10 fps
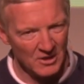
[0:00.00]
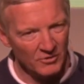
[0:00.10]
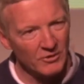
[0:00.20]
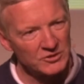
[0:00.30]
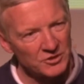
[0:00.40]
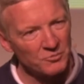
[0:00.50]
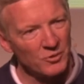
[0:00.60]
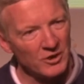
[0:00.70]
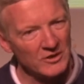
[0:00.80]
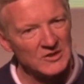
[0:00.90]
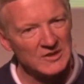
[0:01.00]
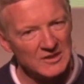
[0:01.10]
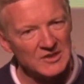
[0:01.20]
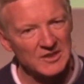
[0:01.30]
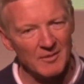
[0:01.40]
those are words
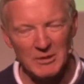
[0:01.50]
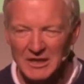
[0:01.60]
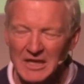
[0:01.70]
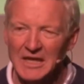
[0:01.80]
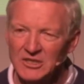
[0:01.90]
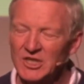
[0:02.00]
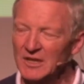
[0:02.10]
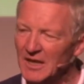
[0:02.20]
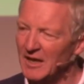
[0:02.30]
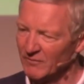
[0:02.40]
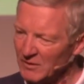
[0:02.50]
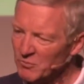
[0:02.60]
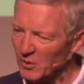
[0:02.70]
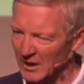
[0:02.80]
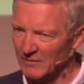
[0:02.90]
that summon each and every
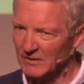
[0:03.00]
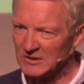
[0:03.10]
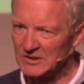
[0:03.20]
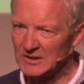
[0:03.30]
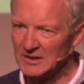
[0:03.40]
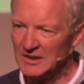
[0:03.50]
one of us